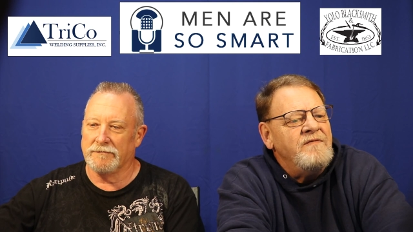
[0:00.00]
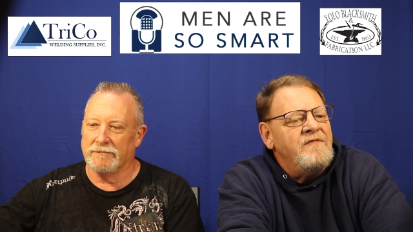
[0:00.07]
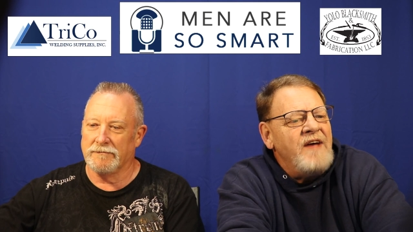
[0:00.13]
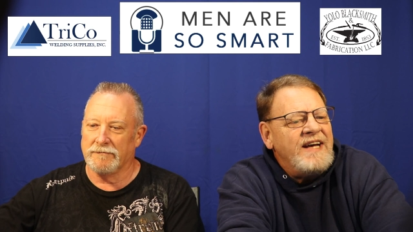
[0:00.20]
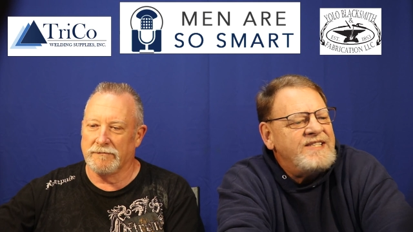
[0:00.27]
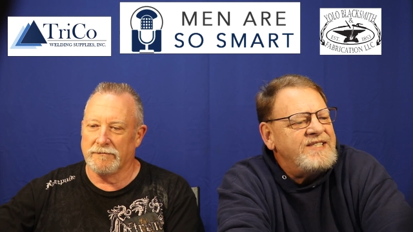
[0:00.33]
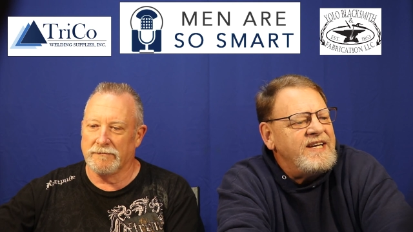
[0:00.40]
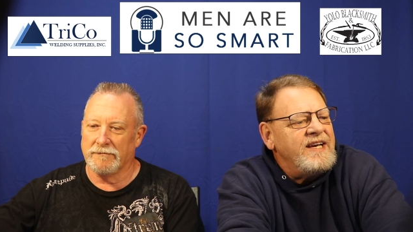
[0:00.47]

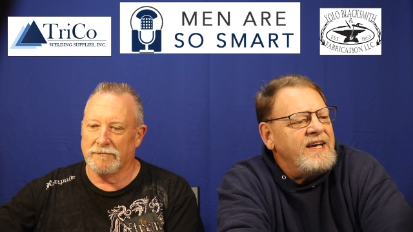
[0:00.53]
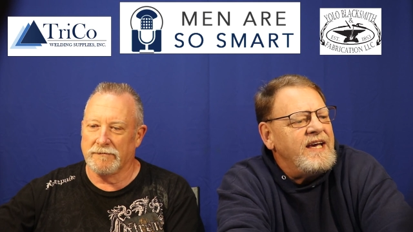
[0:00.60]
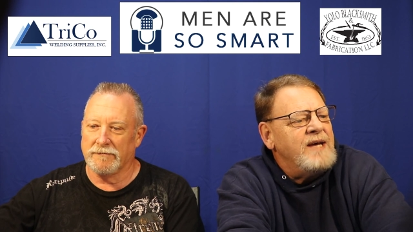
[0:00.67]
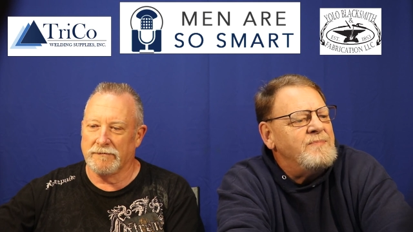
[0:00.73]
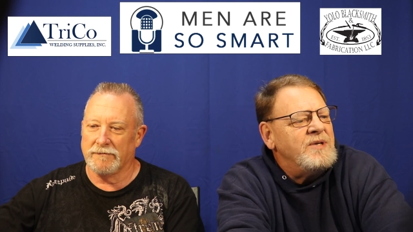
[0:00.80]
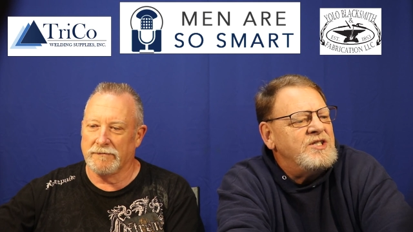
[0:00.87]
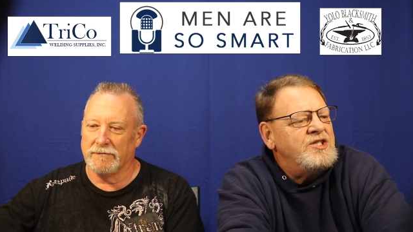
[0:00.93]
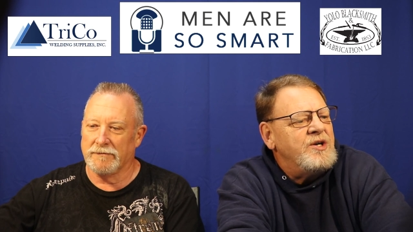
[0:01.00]
Speaker 1: investing
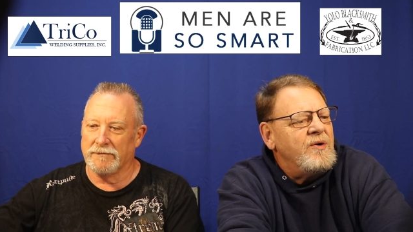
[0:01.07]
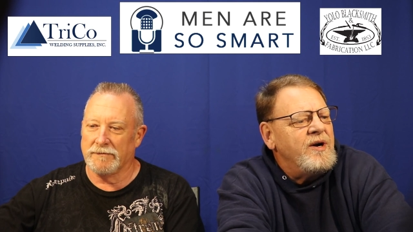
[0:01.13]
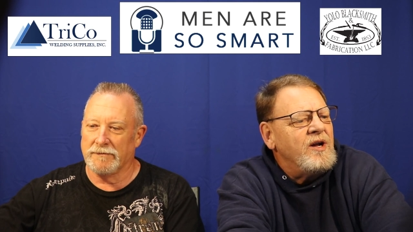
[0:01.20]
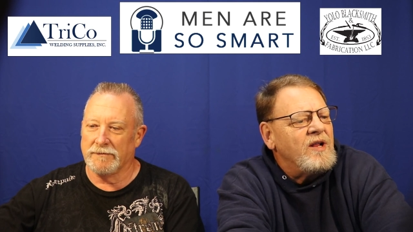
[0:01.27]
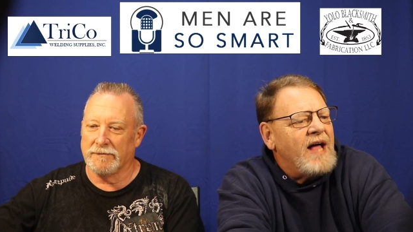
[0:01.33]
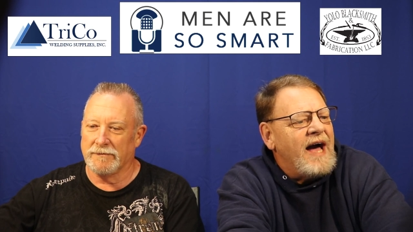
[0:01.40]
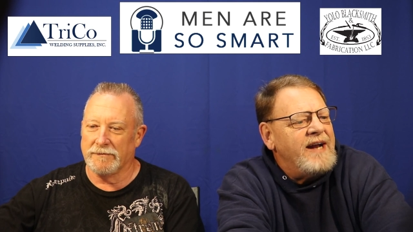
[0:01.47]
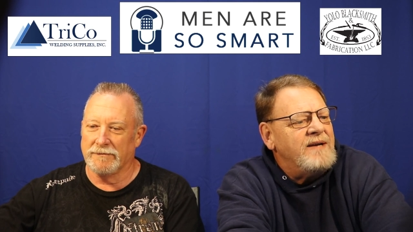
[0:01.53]
in
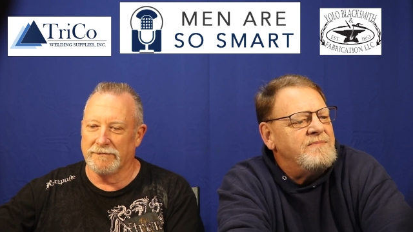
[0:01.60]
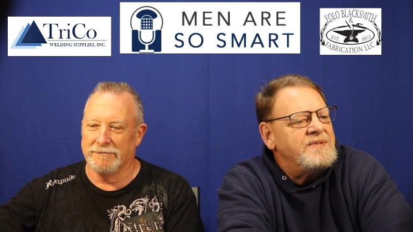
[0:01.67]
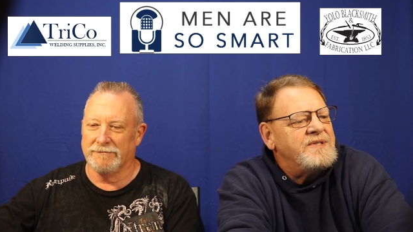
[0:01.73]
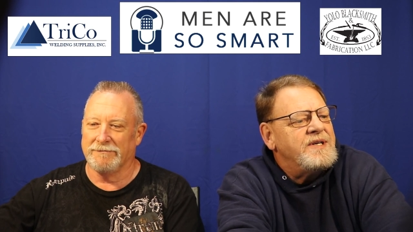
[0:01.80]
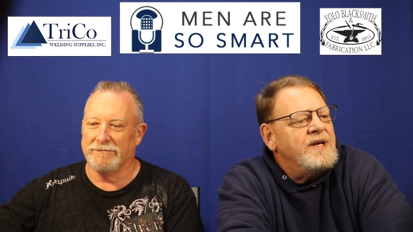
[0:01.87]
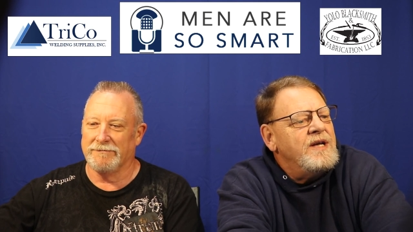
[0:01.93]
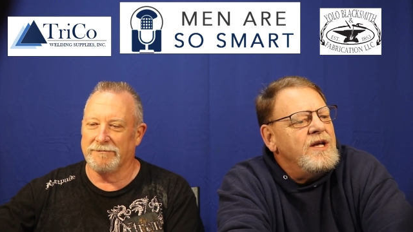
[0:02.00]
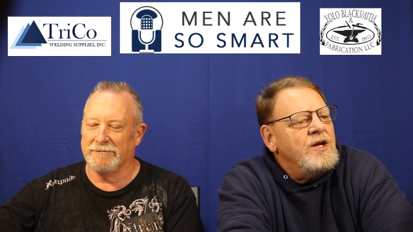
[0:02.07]
material
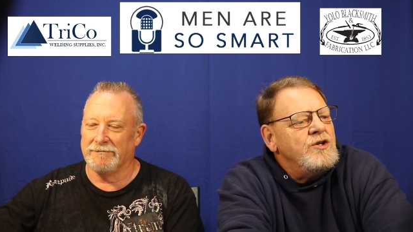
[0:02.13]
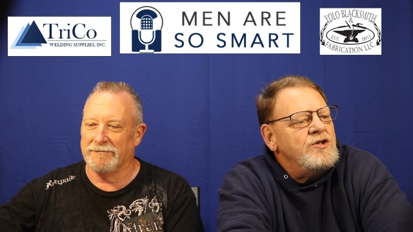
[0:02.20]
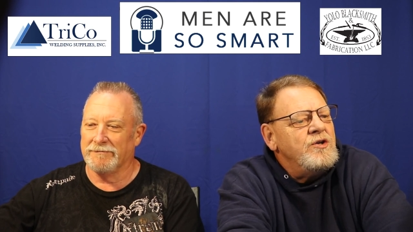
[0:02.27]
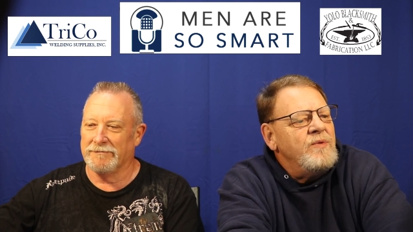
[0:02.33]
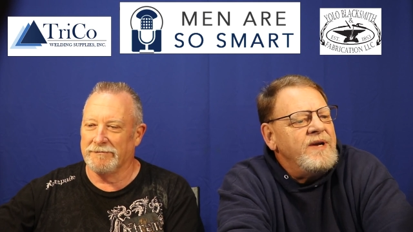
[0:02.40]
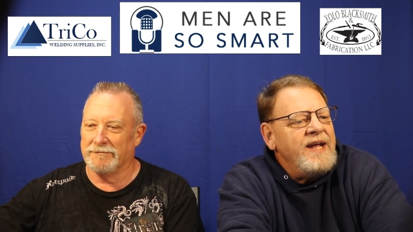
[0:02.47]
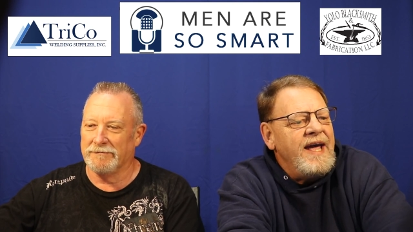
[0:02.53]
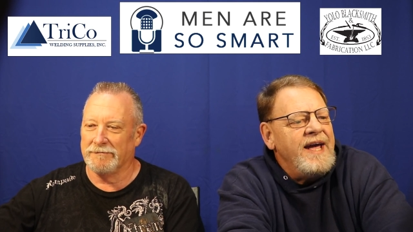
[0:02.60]
items
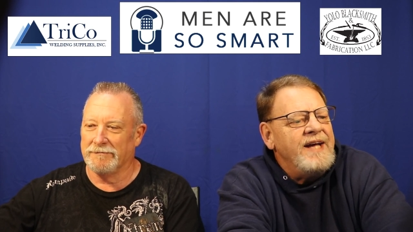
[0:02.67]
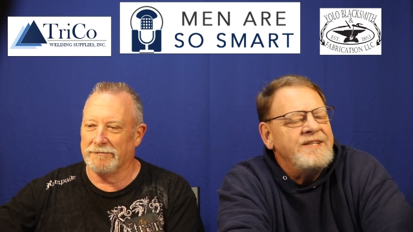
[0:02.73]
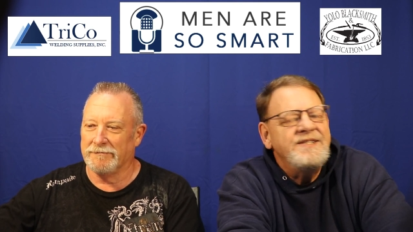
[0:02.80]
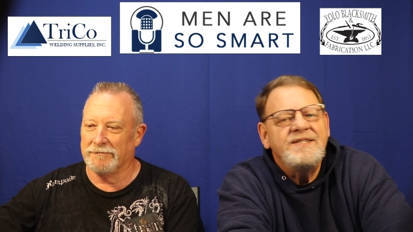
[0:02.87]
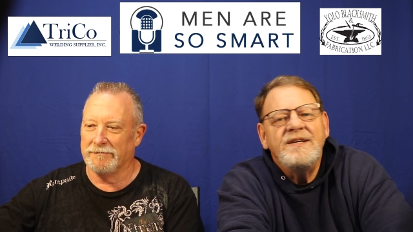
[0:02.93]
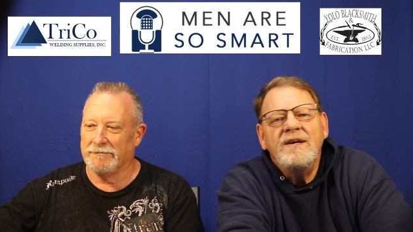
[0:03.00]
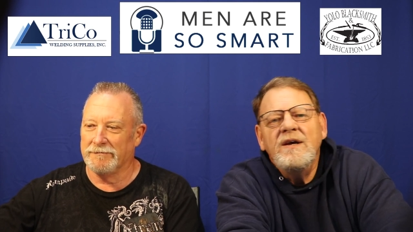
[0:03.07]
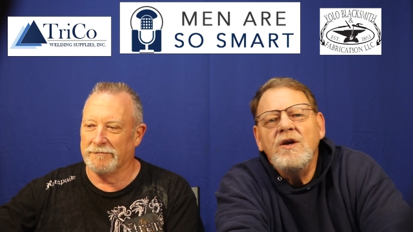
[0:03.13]
to
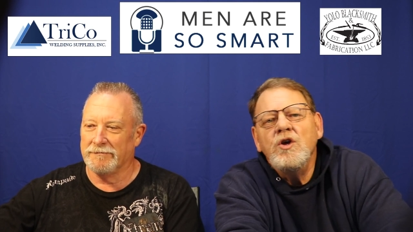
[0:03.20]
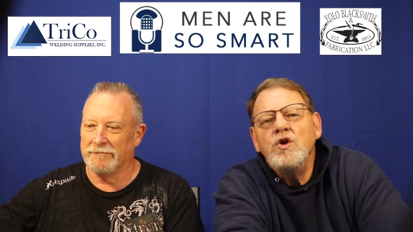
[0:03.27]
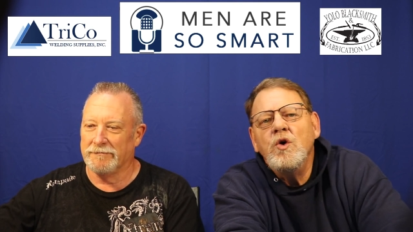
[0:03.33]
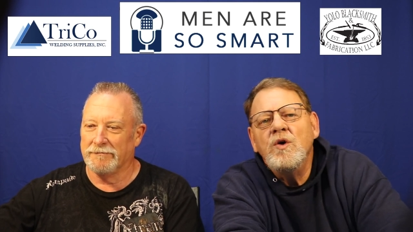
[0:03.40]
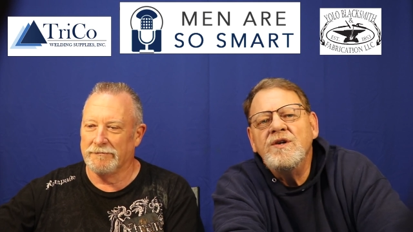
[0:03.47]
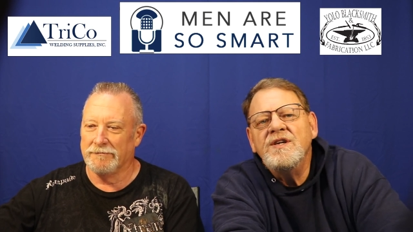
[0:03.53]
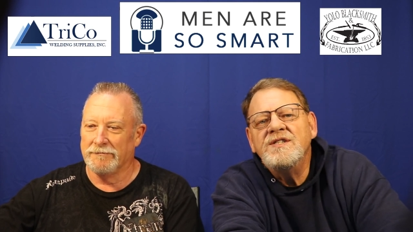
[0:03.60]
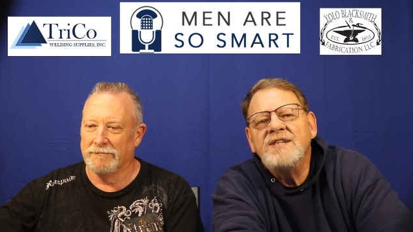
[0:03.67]
enhance
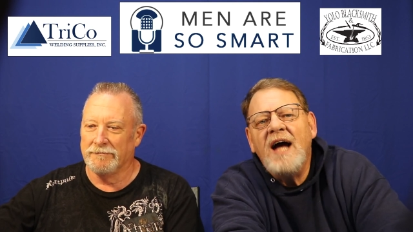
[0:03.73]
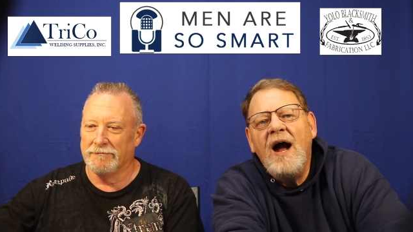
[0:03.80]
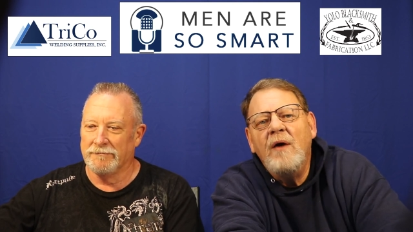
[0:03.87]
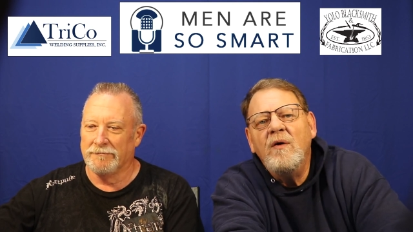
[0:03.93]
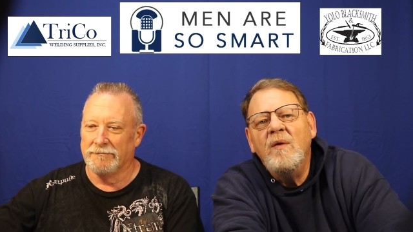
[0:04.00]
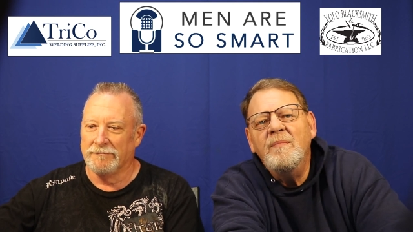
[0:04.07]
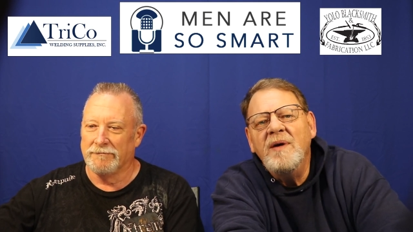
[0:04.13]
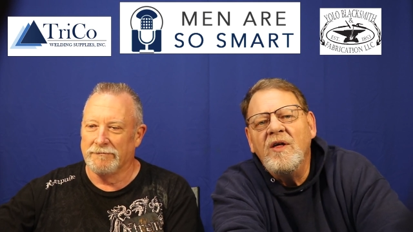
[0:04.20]
your
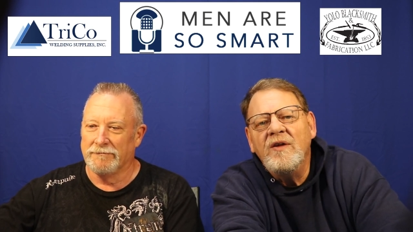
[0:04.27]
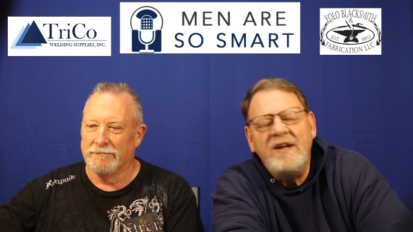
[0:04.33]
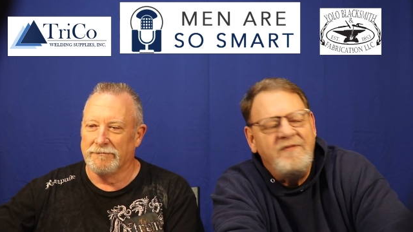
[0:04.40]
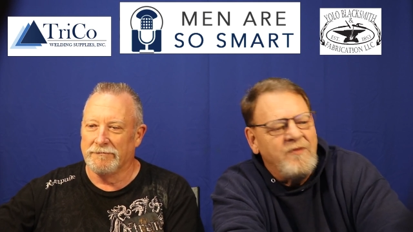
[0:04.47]
desirability.